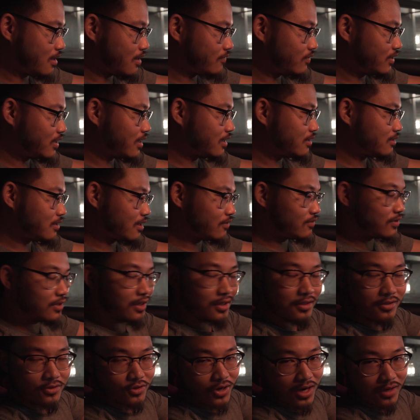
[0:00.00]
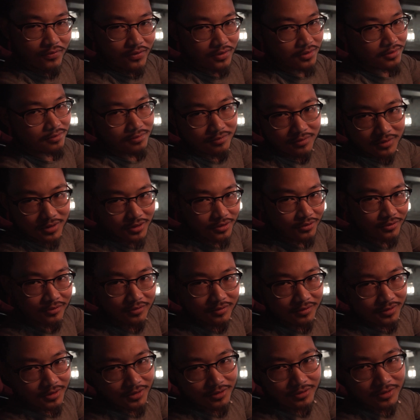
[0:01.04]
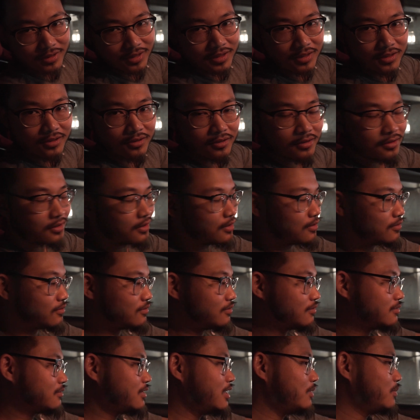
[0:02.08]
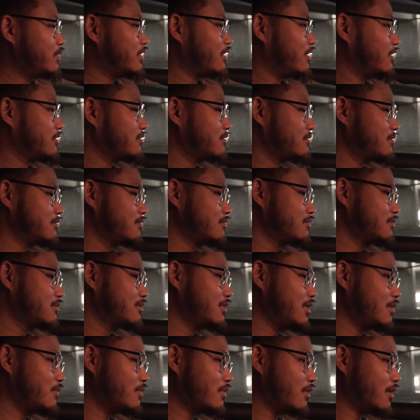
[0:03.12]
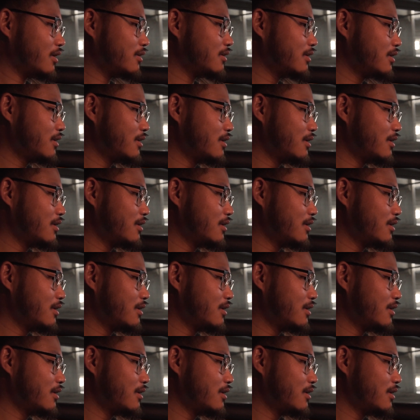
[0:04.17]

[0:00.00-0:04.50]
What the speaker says: Everyday driving, you don't need to turn it off. No. Keep it on.